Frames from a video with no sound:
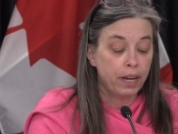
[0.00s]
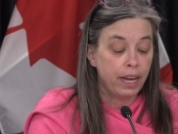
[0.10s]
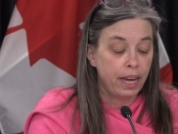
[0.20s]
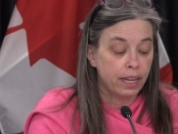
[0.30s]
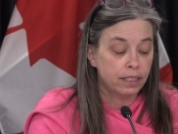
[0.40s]
by
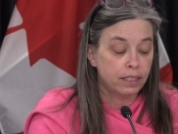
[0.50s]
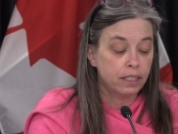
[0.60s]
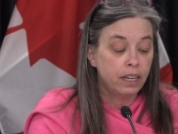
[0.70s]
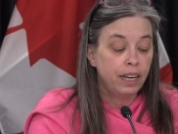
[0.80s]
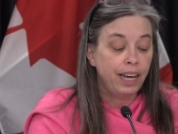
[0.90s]

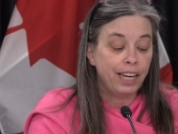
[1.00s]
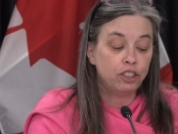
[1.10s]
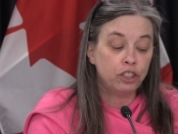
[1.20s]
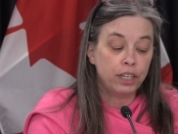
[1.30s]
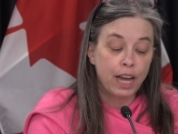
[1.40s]
hands
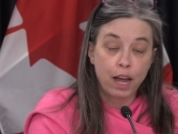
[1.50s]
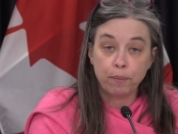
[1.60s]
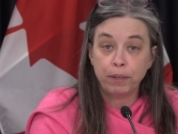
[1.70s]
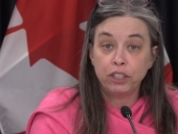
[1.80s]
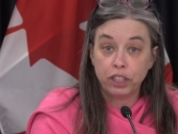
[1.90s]
and should
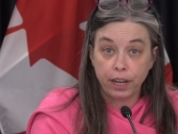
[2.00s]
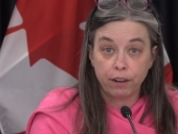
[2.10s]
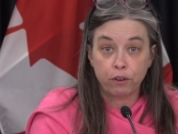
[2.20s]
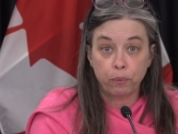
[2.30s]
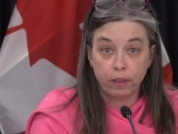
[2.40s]
not be
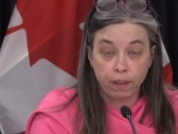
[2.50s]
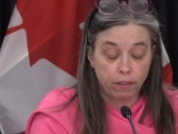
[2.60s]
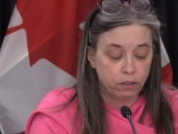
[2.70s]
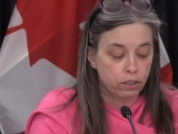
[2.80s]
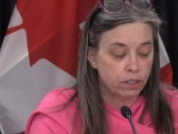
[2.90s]
shared with
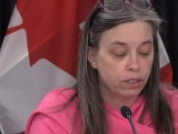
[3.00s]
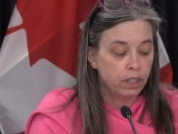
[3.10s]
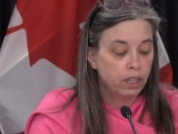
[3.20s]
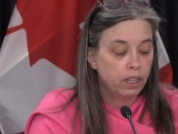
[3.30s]
others.